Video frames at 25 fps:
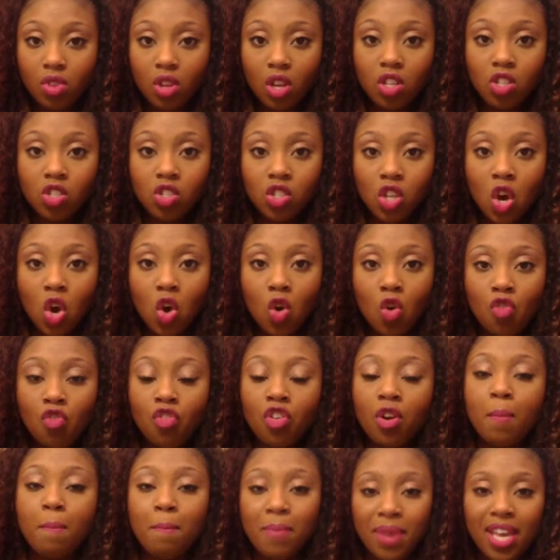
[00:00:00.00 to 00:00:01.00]
So
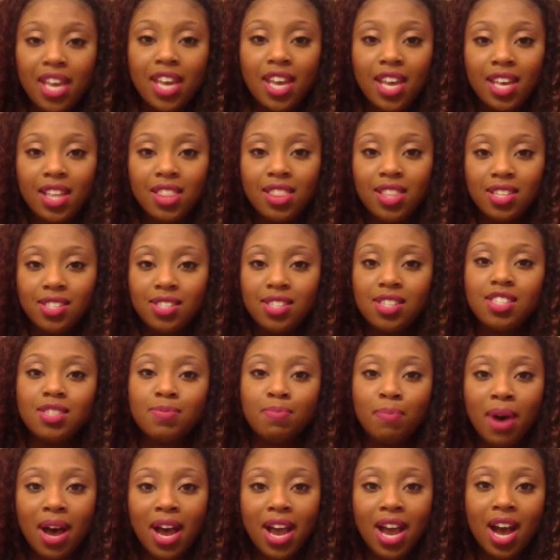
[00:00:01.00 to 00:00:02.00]
for me, this is
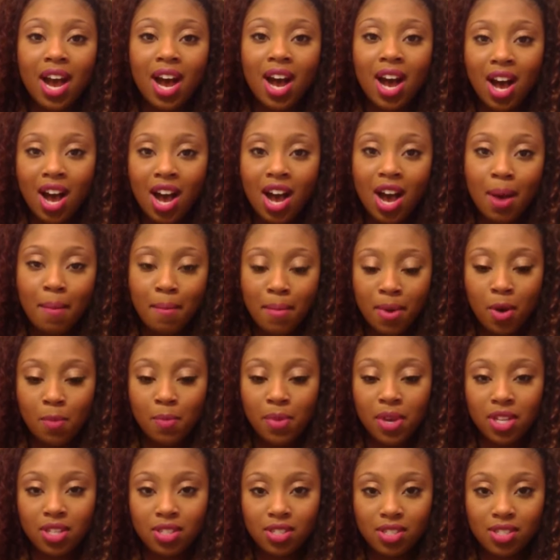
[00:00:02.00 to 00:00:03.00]
my aha
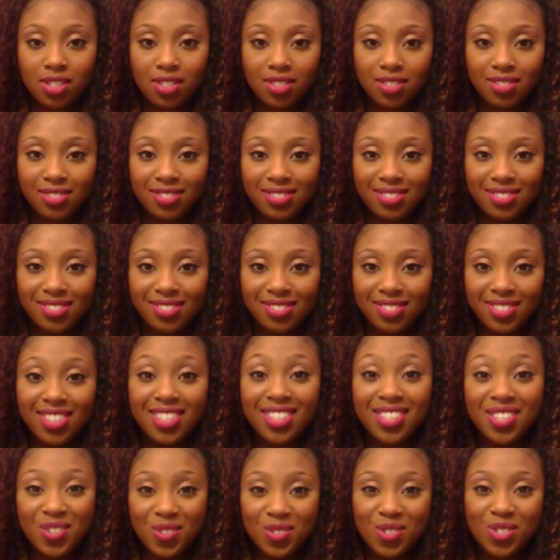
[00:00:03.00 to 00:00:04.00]
moment.
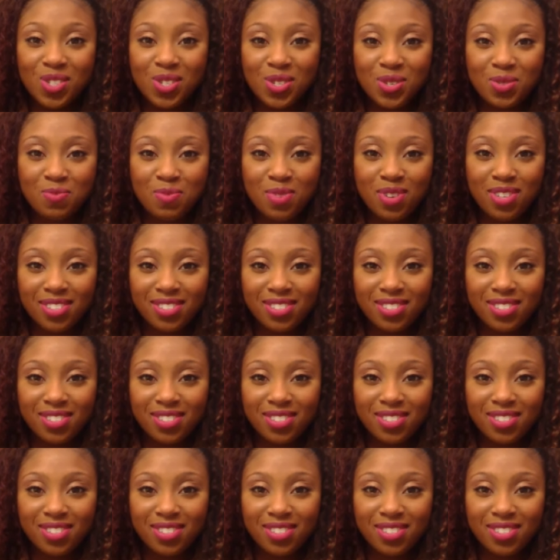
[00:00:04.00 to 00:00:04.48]
YouTube.